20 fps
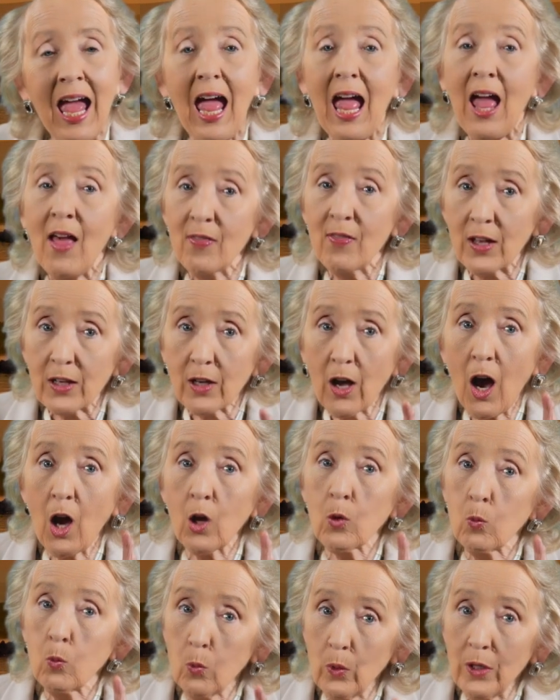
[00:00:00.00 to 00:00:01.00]
and that
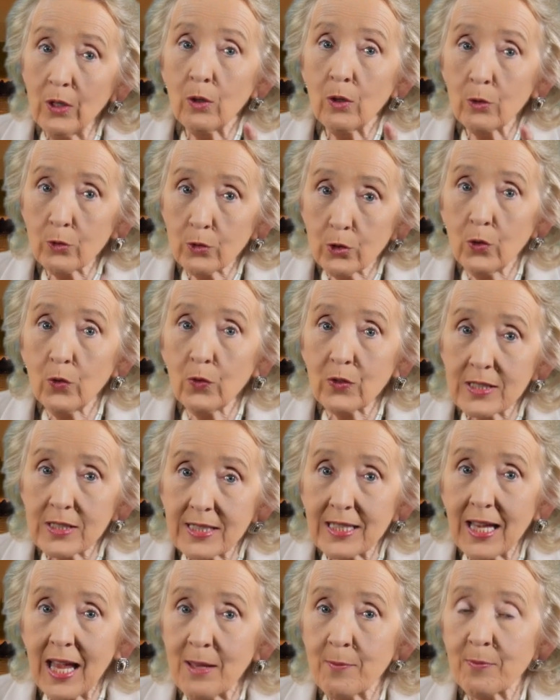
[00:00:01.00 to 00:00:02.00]
God will do the
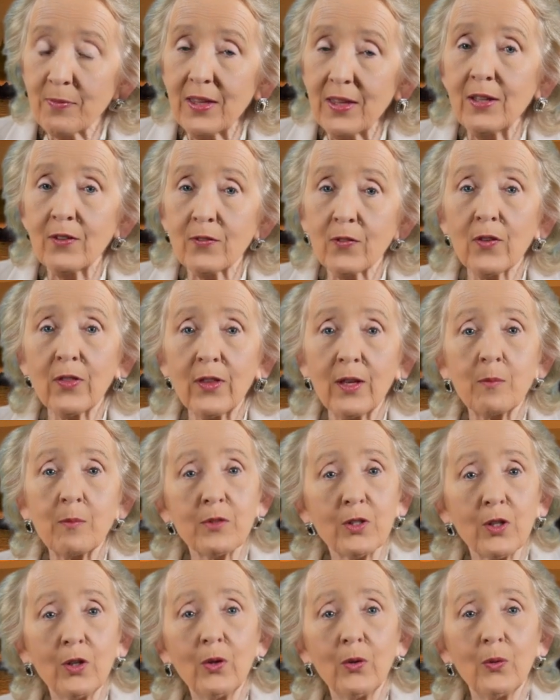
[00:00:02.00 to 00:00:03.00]
same thing for them
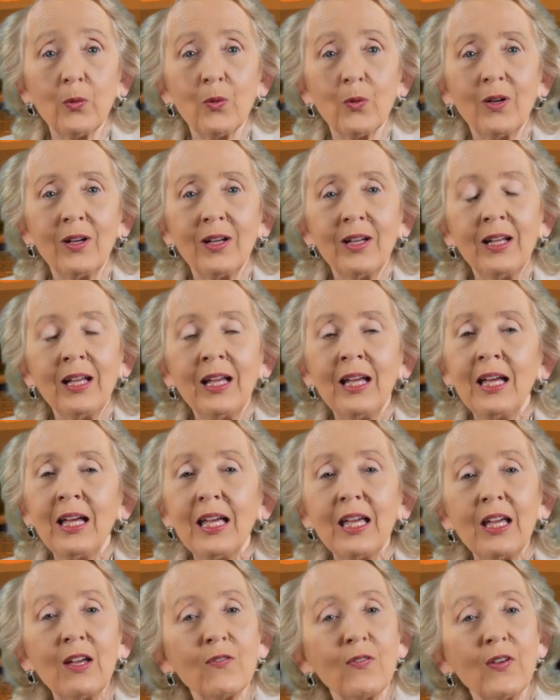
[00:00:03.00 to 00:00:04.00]
too.
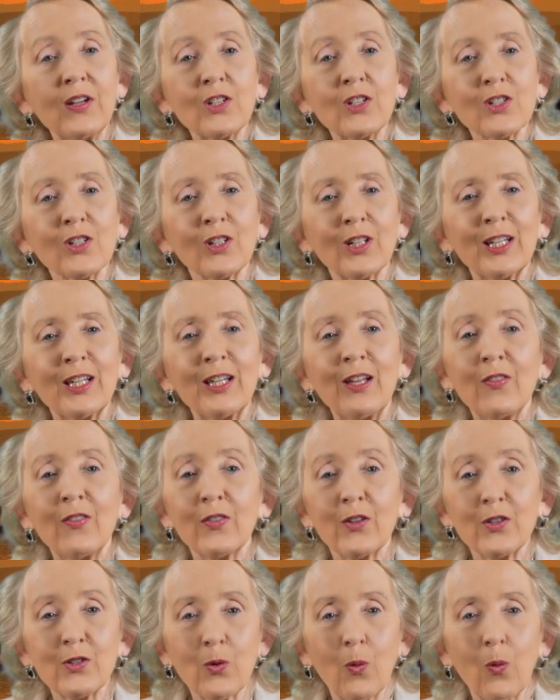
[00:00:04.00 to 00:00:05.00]
Eventually,
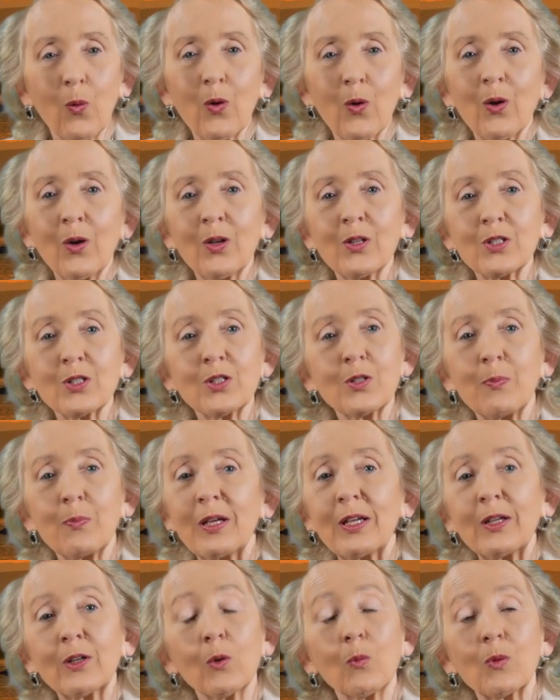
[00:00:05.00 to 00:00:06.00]
the door to
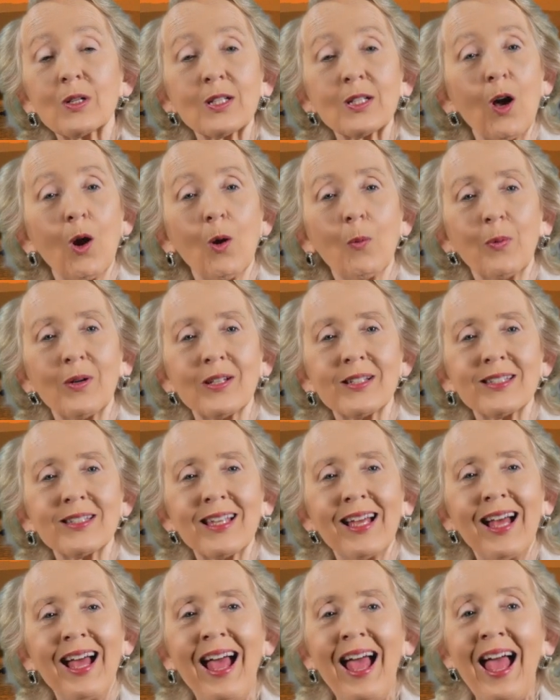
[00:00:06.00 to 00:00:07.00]
Peter was opened,
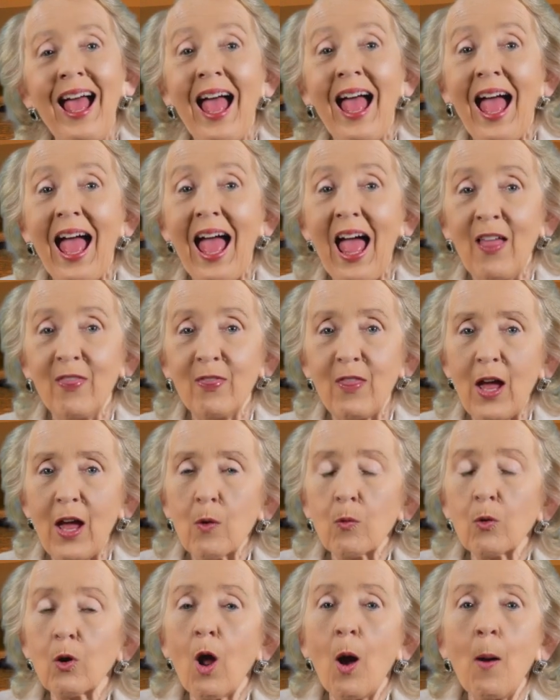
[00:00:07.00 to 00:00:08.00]
and they
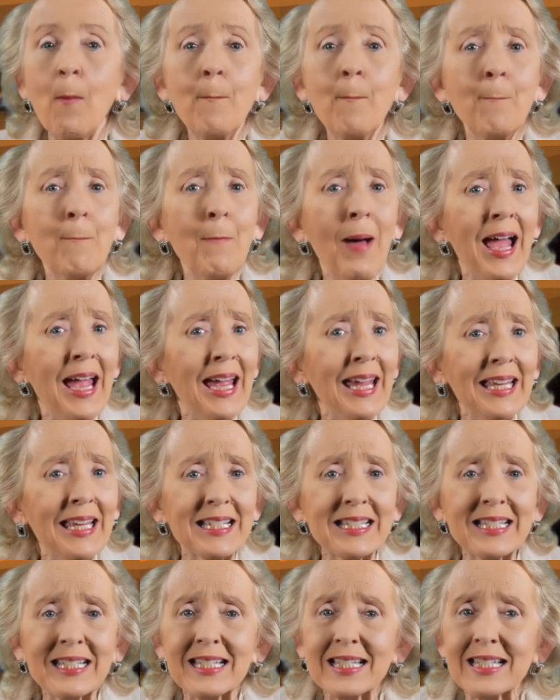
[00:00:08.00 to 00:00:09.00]
were
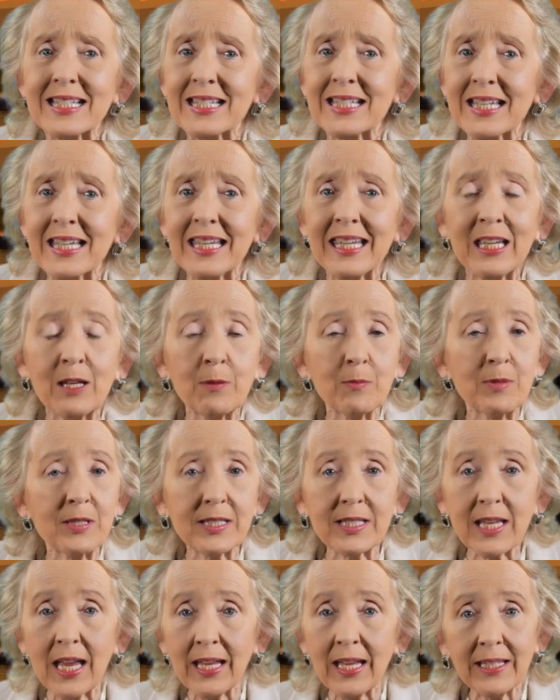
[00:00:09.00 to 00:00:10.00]
amazed to see him
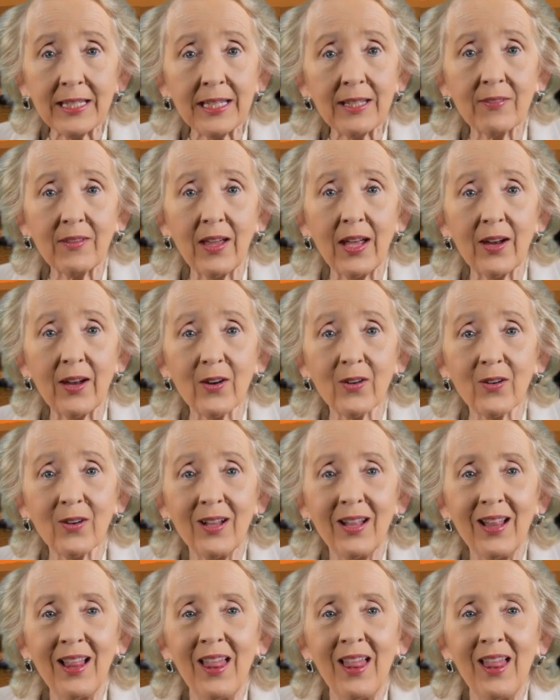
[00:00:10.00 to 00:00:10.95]
standing there.